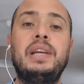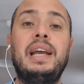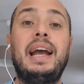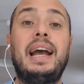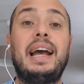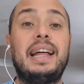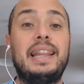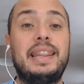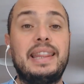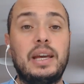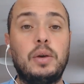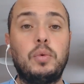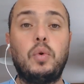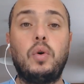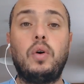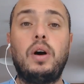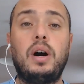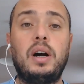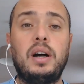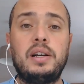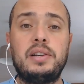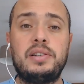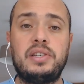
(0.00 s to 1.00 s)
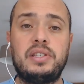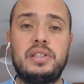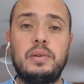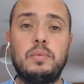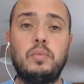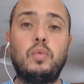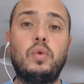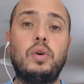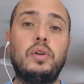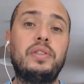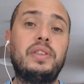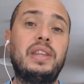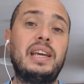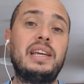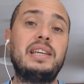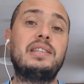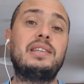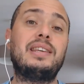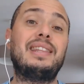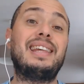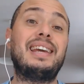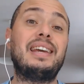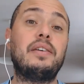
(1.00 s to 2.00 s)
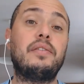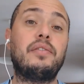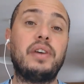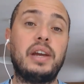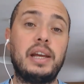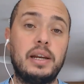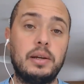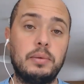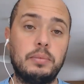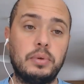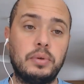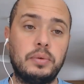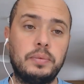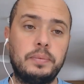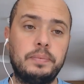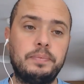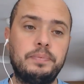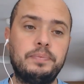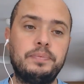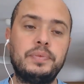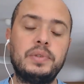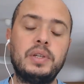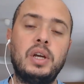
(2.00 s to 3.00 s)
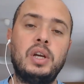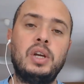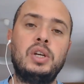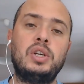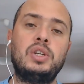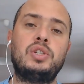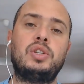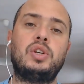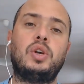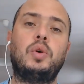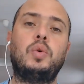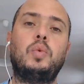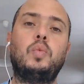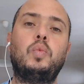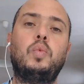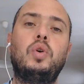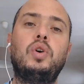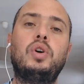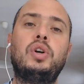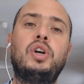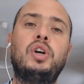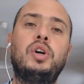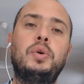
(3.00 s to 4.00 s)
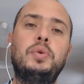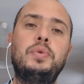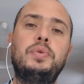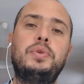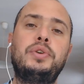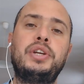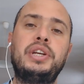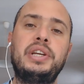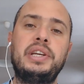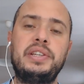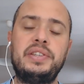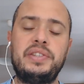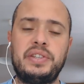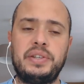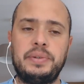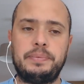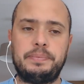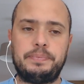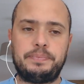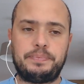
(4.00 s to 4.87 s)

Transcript: And they will ask them what days are they available. So what coaches